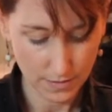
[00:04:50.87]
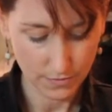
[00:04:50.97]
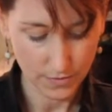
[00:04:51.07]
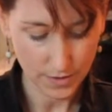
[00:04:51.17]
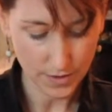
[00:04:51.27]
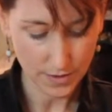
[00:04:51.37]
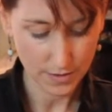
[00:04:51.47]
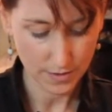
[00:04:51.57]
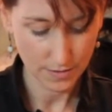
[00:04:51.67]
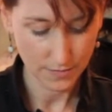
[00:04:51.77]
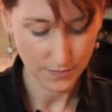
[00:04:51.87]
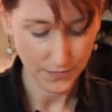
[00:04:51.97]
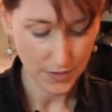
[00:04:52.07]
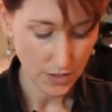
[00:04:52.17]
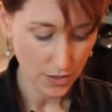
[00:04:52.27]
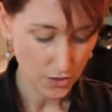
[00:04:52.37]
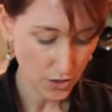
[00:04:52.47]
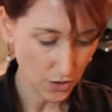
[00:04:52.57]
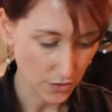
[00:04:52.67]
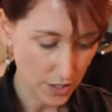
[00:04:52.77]
Right?
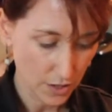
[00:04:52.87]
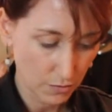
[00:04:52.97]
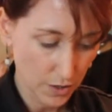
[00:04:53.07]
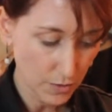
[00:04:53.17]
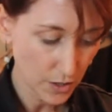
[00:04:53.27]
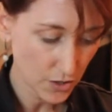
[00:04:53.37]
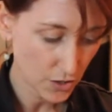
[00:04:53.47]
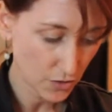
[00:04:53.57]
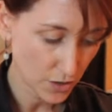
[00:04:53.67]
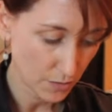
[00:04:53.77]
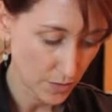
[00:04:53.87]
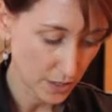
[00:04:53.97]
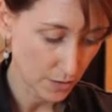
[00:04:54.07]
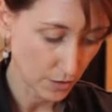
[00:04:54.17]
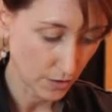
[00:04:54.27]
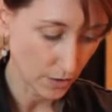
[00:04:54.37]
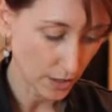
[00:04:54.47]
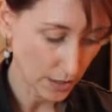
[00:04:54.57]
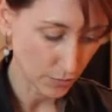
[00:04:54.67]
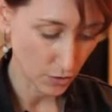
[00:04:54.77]
So now what I'm going to do to make them a little
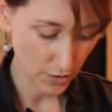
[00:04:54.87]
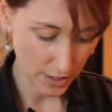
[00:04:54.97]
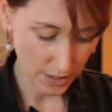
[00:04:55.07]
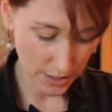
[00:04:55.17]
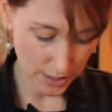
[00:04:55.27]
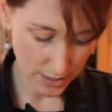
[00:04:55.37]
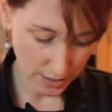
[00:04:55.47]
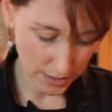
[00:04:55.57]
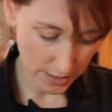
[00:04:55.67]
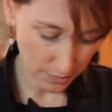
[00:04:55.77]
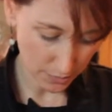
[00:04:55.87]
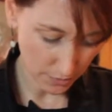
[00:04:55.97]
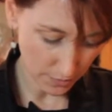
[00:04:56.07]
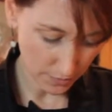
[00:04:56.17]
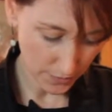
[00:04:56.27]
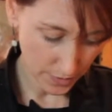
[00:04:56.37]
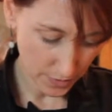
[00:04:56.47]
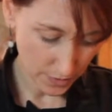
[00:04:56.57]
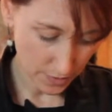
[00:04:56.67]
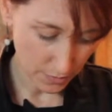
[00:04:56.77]
more easily edible,
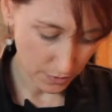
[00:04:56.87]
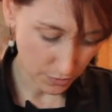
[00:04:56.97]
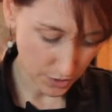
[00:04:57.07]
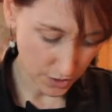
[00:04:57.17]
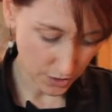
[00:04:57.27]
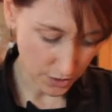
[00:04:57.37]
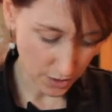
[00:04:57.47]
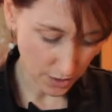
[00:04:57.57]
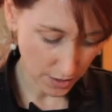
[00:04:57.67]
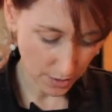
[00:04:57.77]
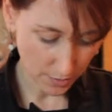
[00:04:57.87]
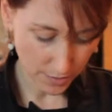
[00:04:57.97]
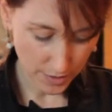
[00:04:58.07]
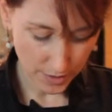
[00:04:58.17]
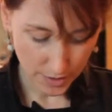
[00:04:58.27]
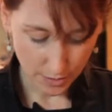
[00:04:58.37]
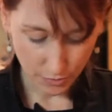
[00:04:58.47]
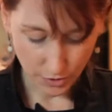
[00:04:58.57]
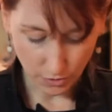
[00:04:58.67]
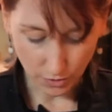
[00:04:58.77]
I'm going to brush the top and
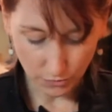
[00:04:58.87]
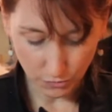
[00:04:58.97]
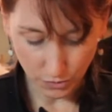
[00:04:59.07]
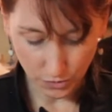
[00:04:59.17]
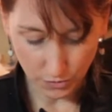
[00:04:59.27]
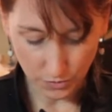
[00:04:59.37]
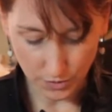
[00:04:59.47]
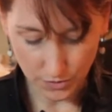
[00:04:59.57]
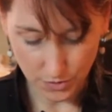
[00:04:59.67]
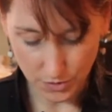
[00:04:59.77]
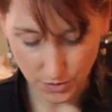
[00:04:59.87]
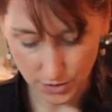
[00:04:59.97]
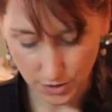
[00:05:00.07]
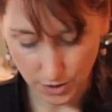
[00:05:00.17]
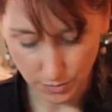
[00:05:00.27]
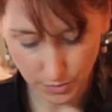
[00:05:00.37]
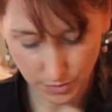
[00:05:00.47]
bring all 4 corners to the top.